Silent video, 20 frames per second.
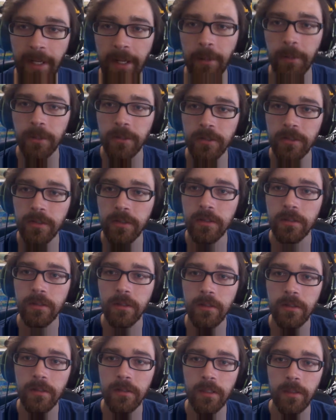hours
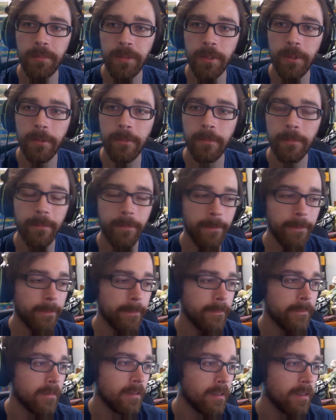to upload.
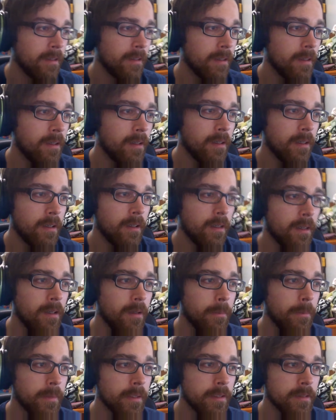
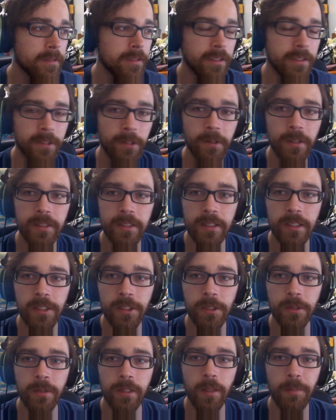Yeah, it's a serious
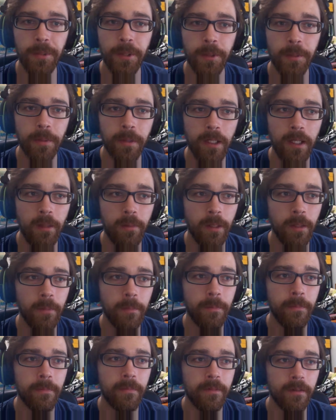issue. The upload
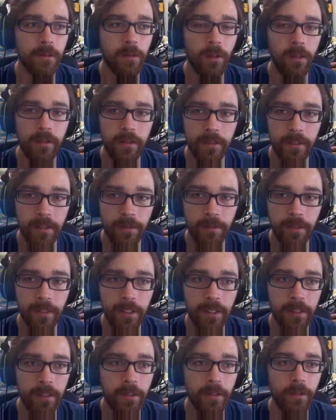problem, quality of the
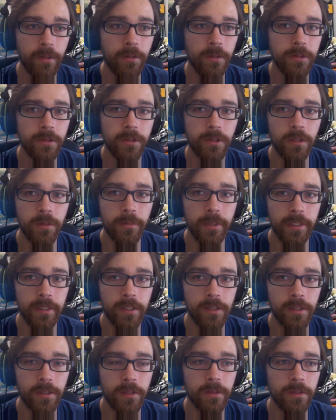audio, those are two big
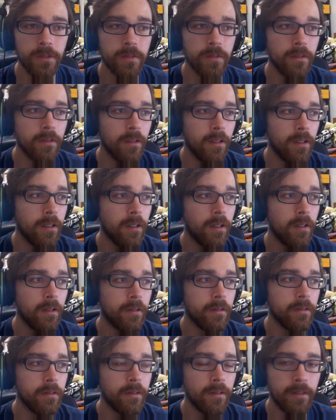issues.
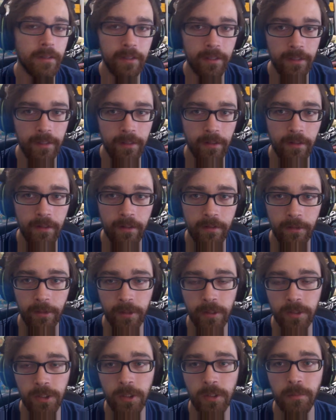The
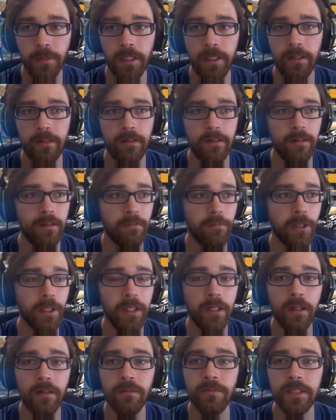third issue being
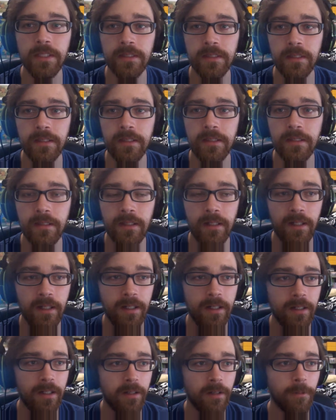running on Vista
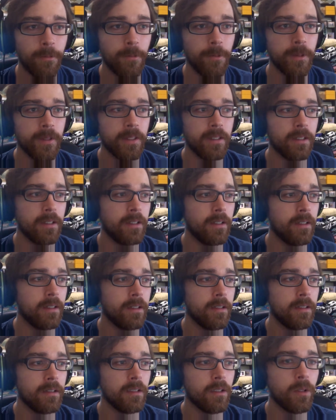with
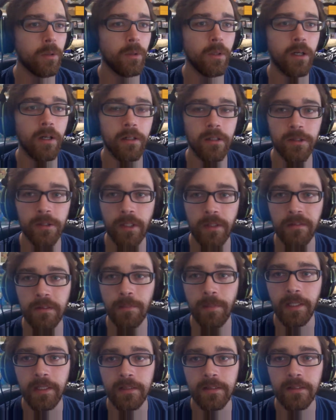low hard drive
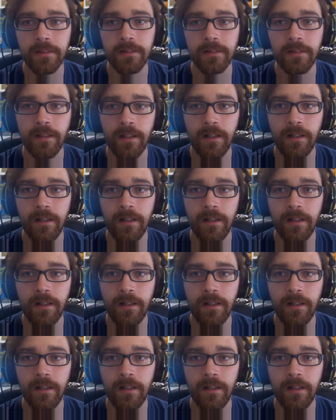space.